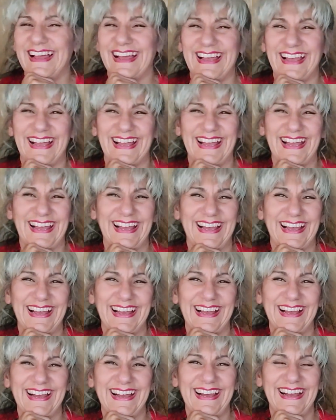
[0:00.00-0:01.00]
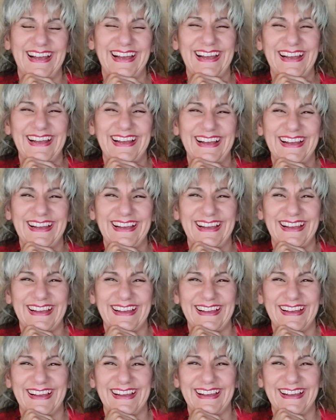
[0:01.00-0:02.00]

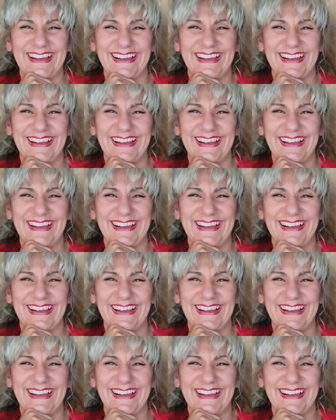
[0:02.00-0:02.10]
No words are spoken by the person on screen.